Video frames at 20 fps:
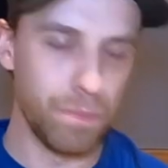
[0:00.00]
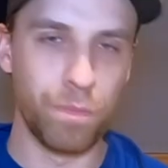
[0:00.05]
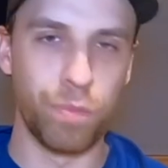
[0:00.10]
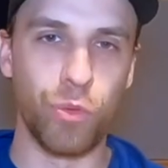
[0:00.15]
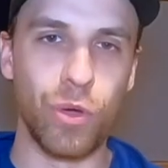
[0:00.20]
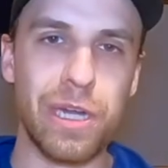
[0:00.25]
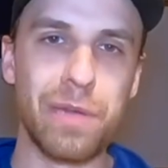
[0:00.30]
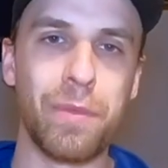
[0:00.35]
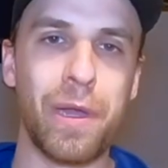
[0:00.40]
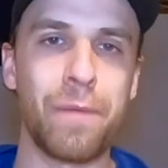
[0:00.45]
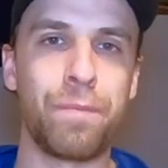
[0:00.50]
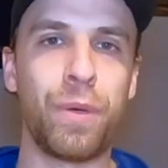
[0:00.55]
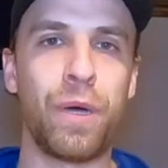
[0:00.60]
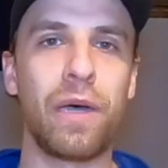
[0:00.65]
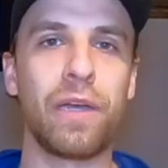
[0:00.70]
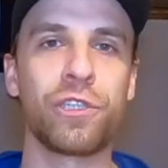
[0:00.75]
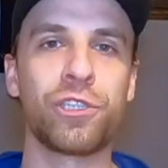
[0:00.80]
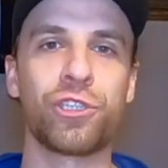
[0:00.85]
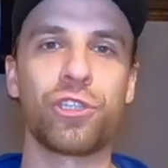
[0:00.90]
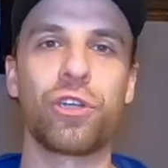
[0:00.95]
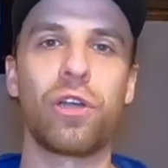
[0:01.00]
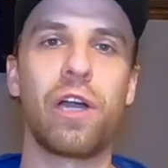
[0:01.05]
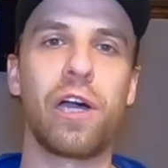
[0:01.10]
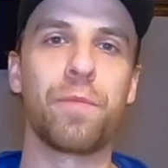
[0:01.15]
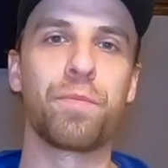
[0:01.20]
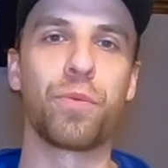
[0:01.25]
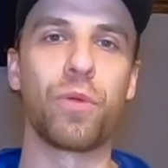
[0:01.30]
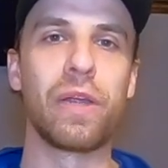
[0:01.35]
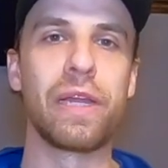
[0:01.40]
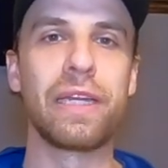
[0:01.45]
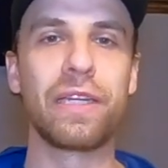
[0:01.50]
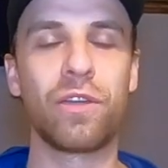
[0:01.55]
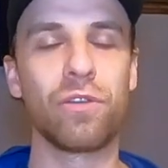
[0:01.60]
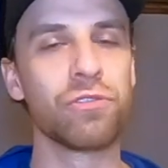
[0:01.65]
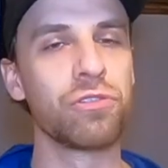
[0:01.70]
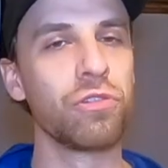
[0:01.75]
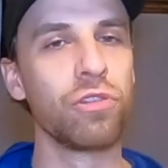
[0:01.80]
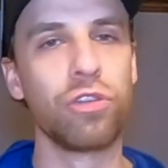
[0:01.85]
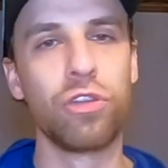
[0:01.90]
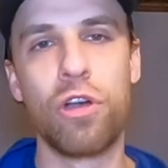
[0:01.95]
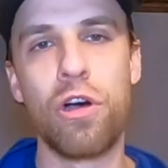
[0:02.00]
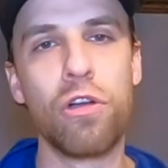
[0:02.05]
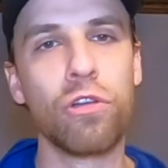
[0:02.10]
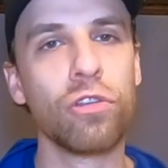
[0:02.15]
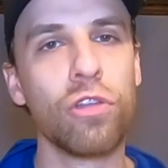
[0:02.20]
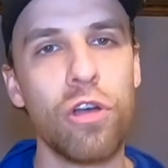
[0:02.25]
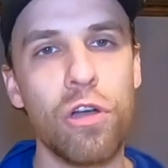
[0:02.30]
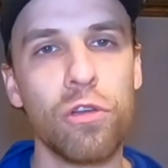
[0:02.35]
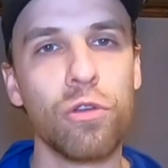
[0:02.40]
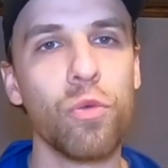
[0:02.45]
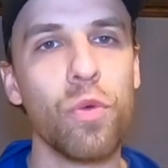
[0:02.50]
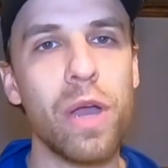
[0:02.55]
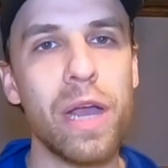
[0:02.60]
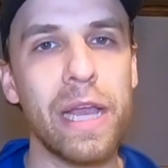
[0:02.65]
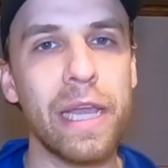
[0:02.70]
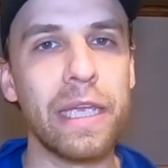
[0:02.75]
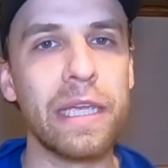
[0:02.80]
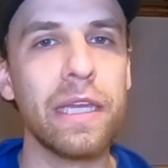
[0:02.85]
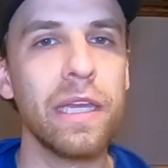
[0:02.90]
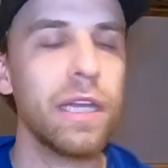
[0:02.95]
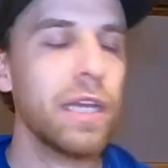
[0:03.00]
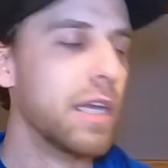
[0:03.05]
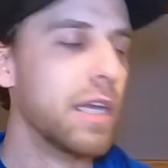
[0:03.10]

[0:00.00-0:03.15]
bring my posture upright goes a long, long way